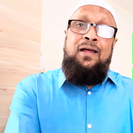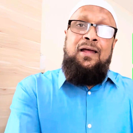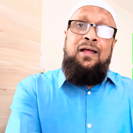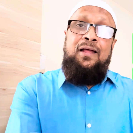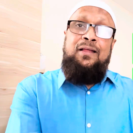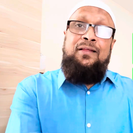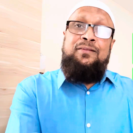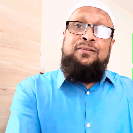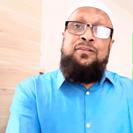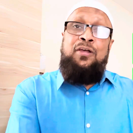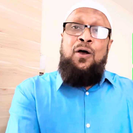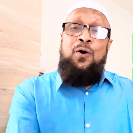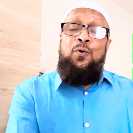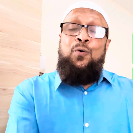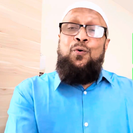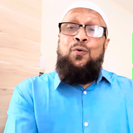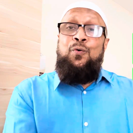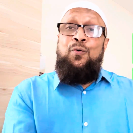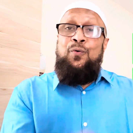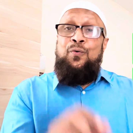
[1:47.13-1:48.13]
So
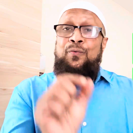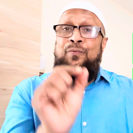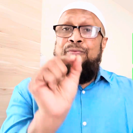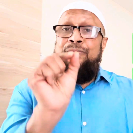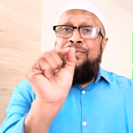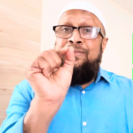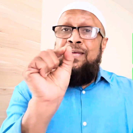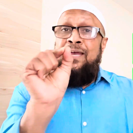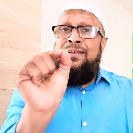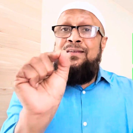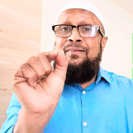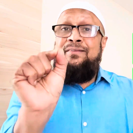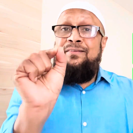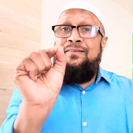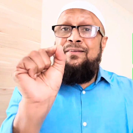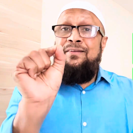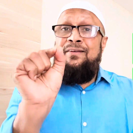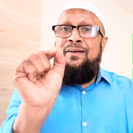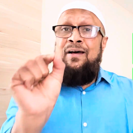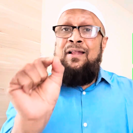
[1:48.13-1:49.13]
this
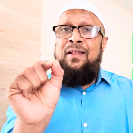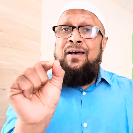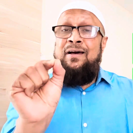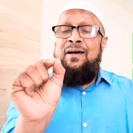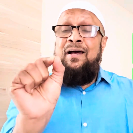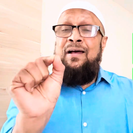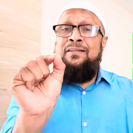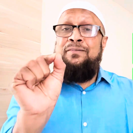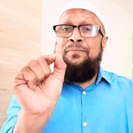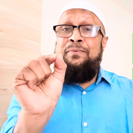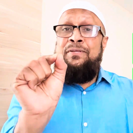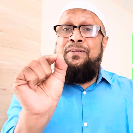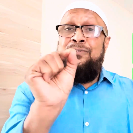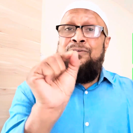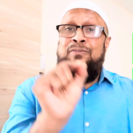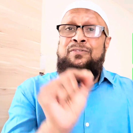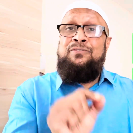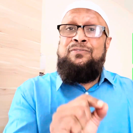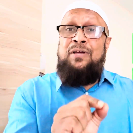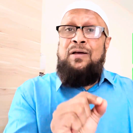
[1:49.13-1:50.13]
khalaq has been
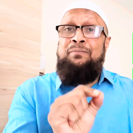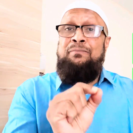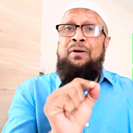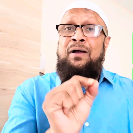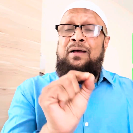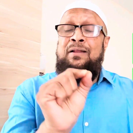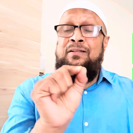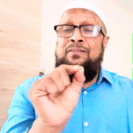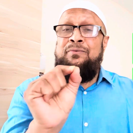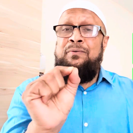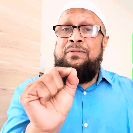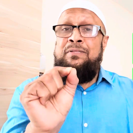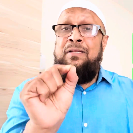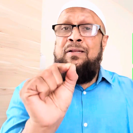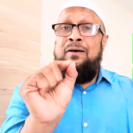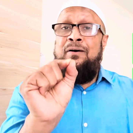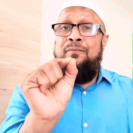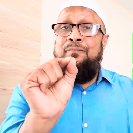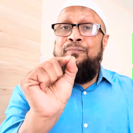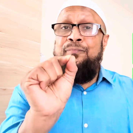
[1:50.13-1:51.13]
used by Allah subhanahu wa
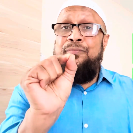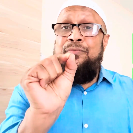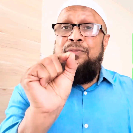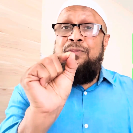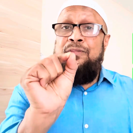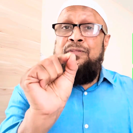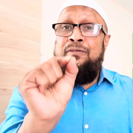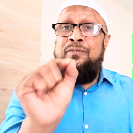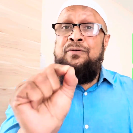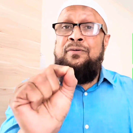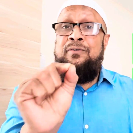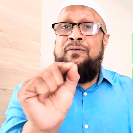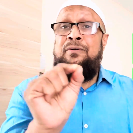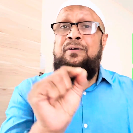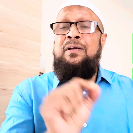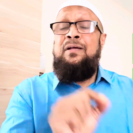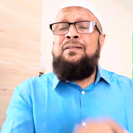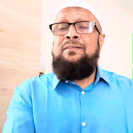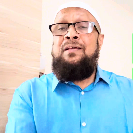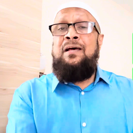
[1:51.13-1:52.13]
ta'ala to
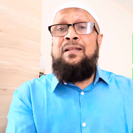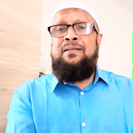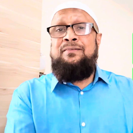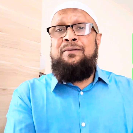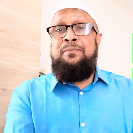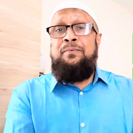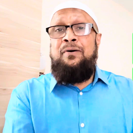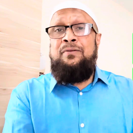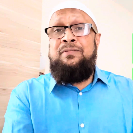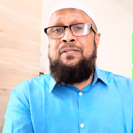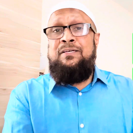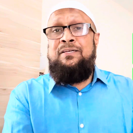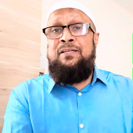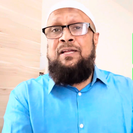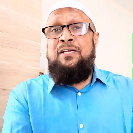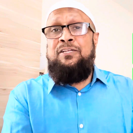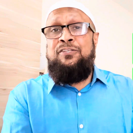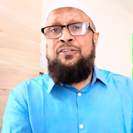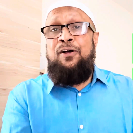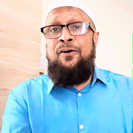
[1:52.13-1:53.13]
tell us about the
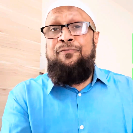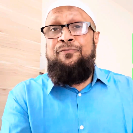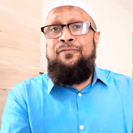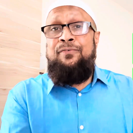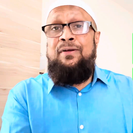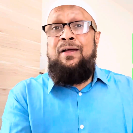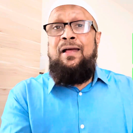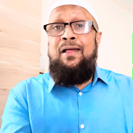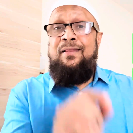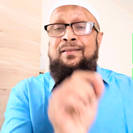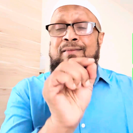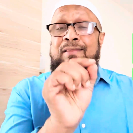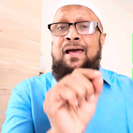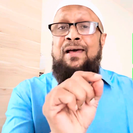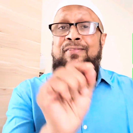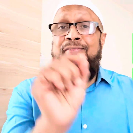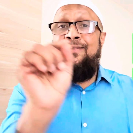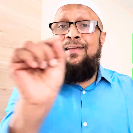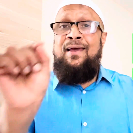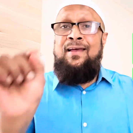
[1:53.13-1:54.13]
creation of
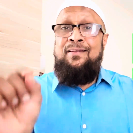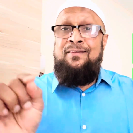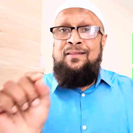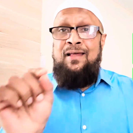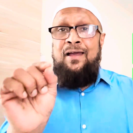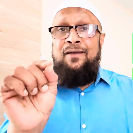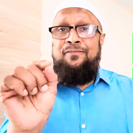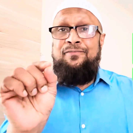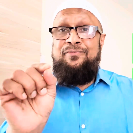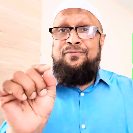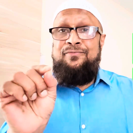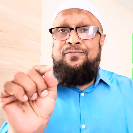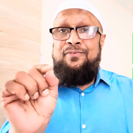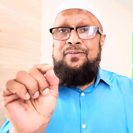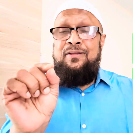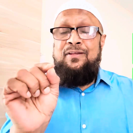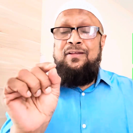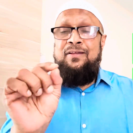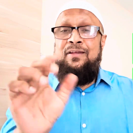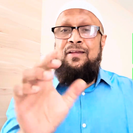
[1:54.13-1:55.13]
death and life.
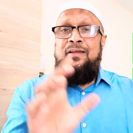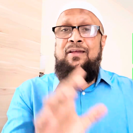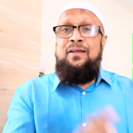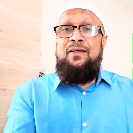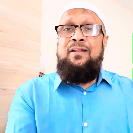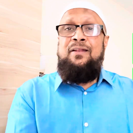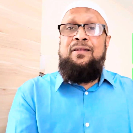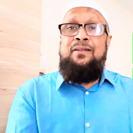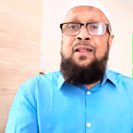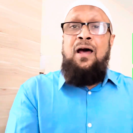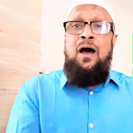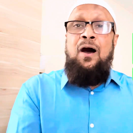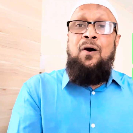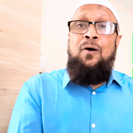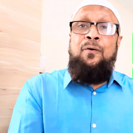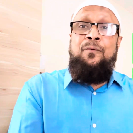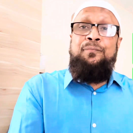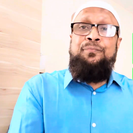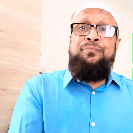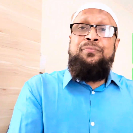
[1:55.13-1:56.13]

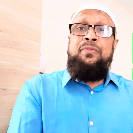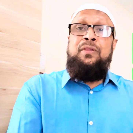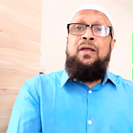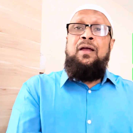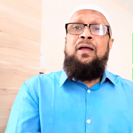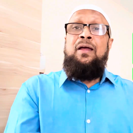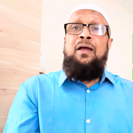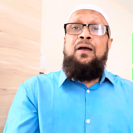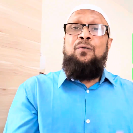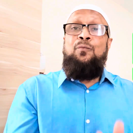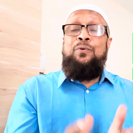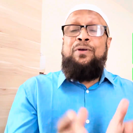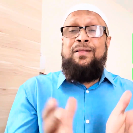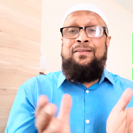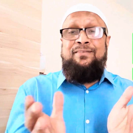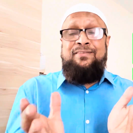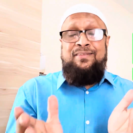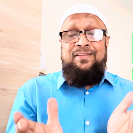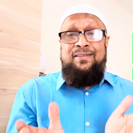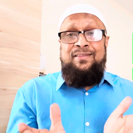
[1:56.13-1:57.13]
Now we can
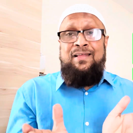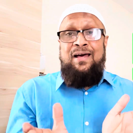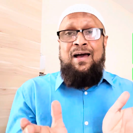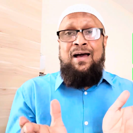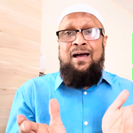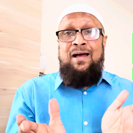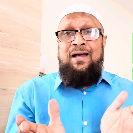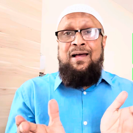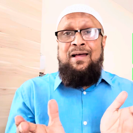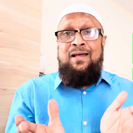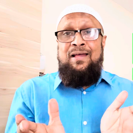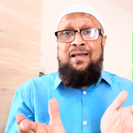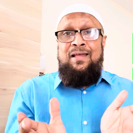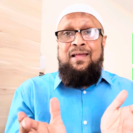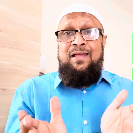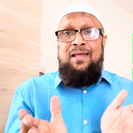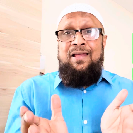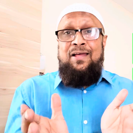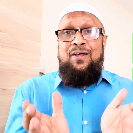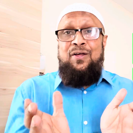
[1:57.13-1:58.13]
see that
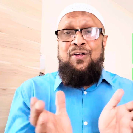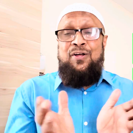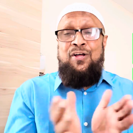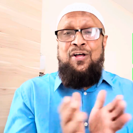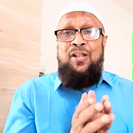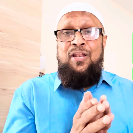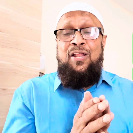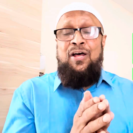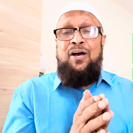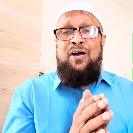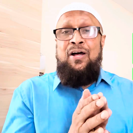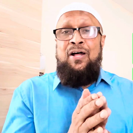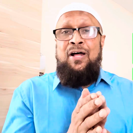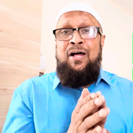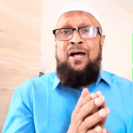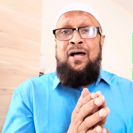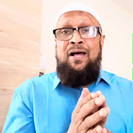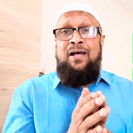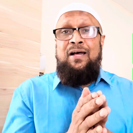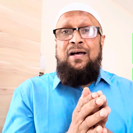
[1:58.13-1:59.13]

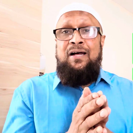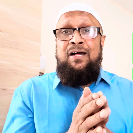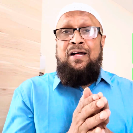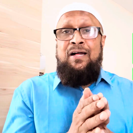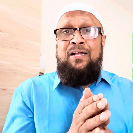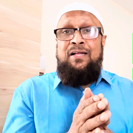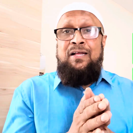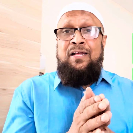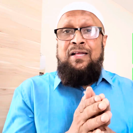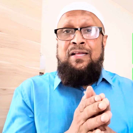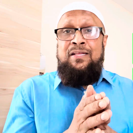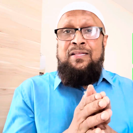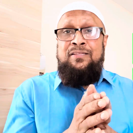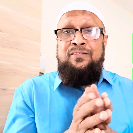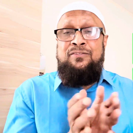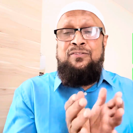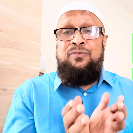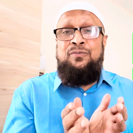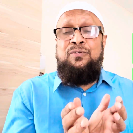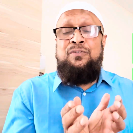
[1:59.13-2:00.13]
khalaqa
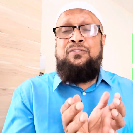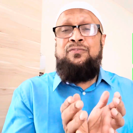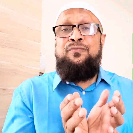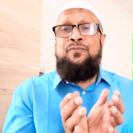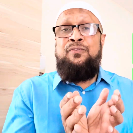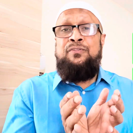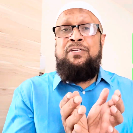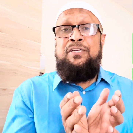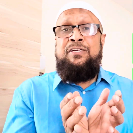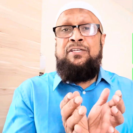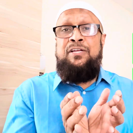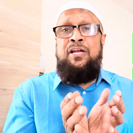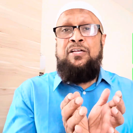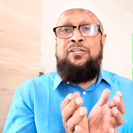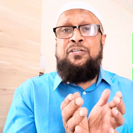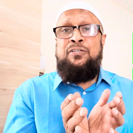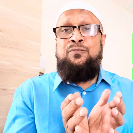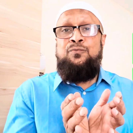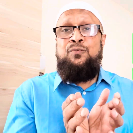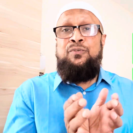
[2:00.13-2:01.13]
is used for the
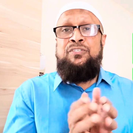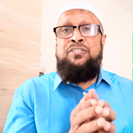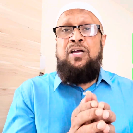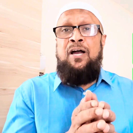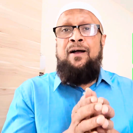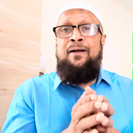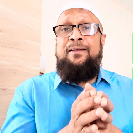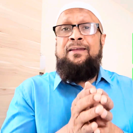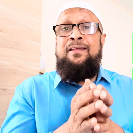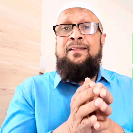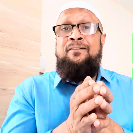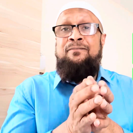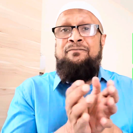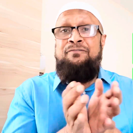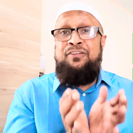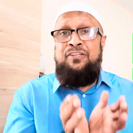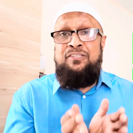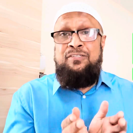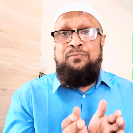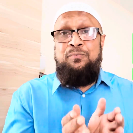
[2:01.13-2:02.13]
creation which are
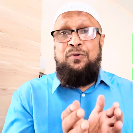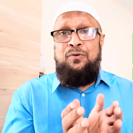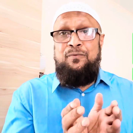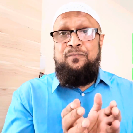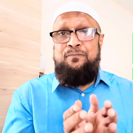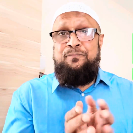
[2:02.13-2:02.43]
invisible.